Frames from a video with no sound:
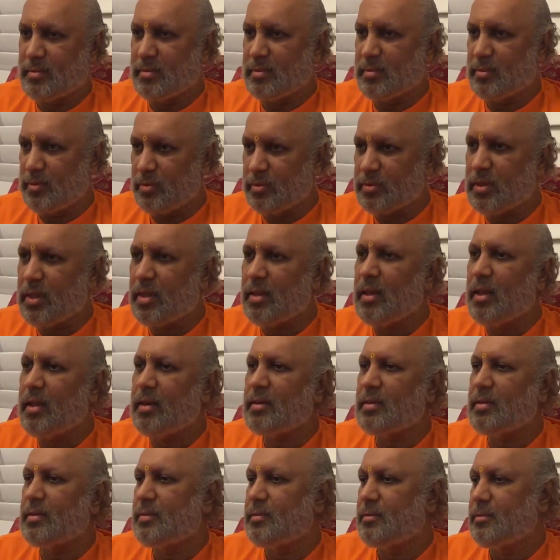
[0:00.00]
Do you say
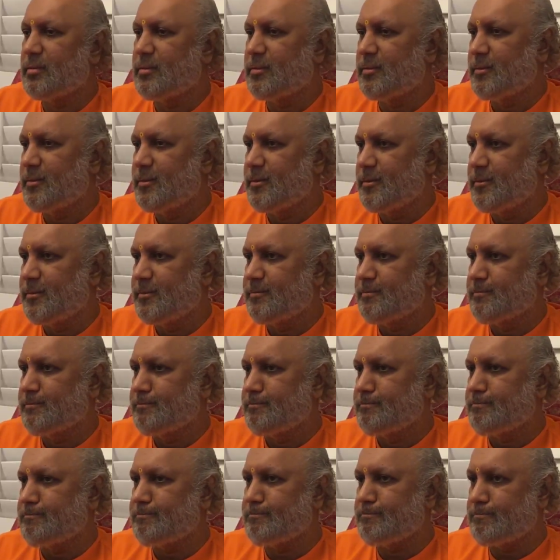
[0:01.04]

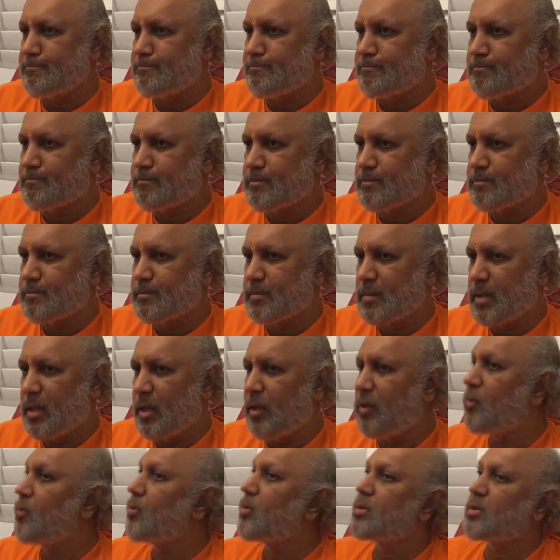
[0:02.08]
that?
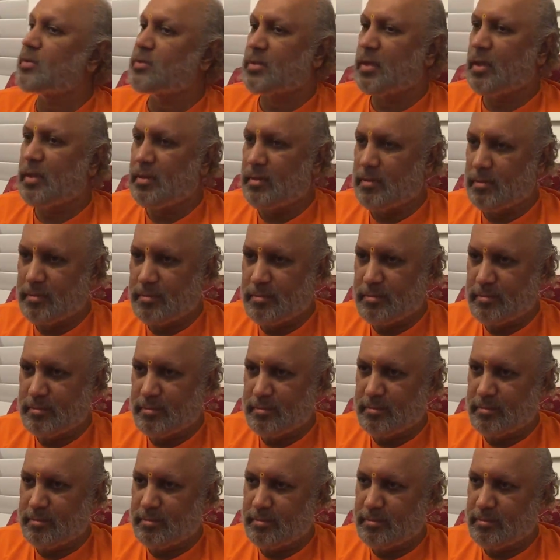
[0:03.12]
Can you own the sun?
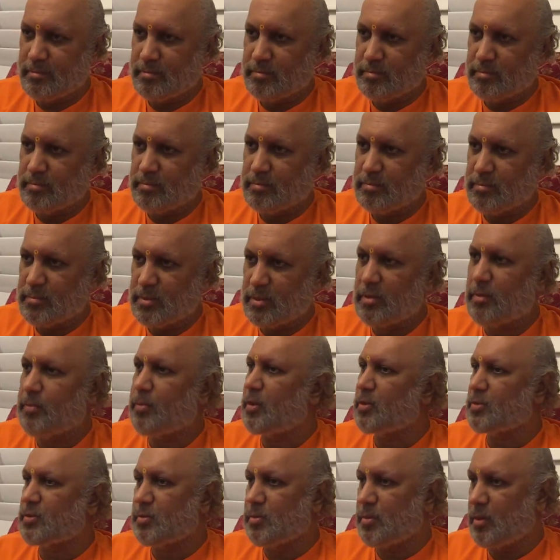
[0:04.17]
Is it
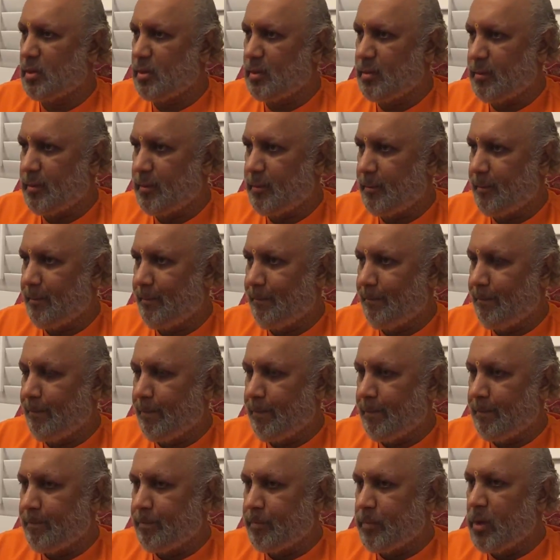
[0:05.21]
possible?
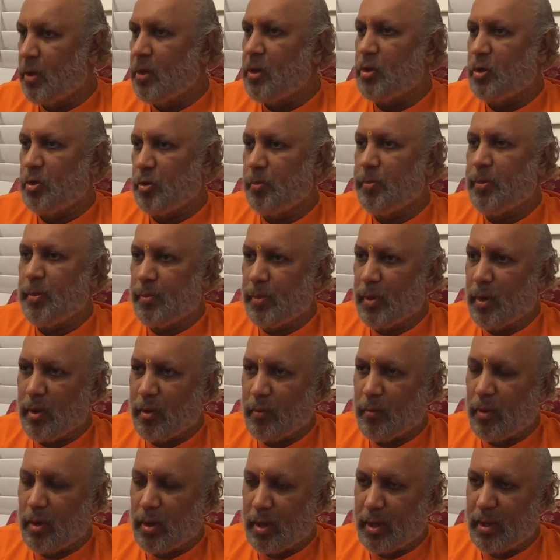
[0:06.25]
Two people
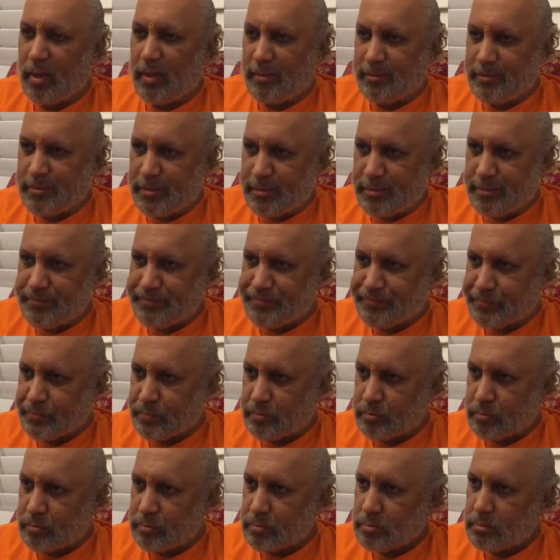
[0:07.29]
are walking,
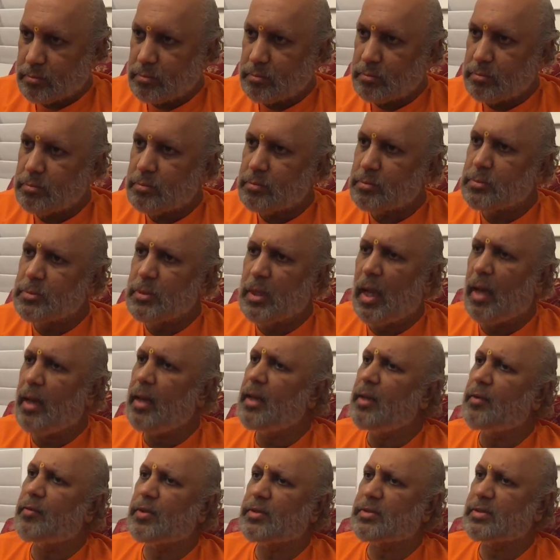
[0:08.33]
and
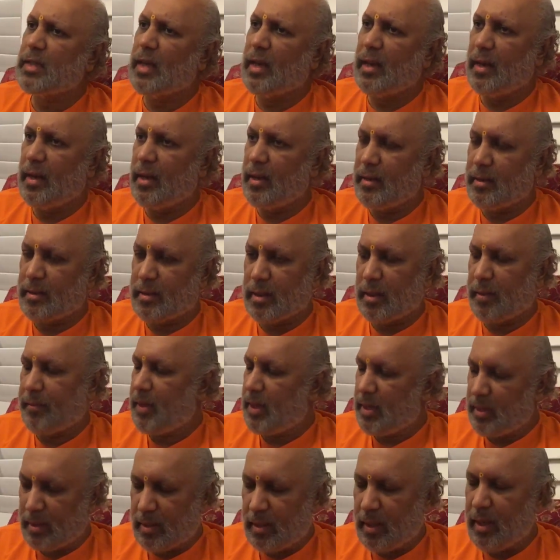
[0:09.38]
it was a late
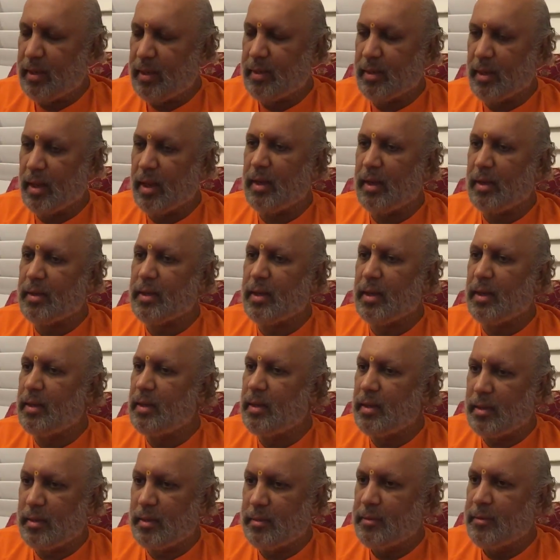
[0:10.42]
night,
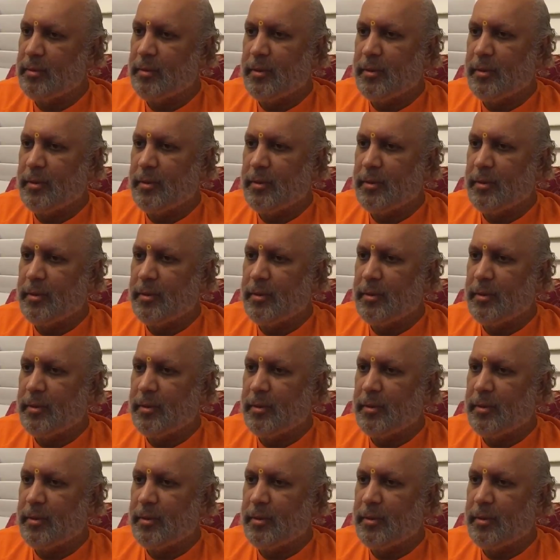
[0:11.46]
and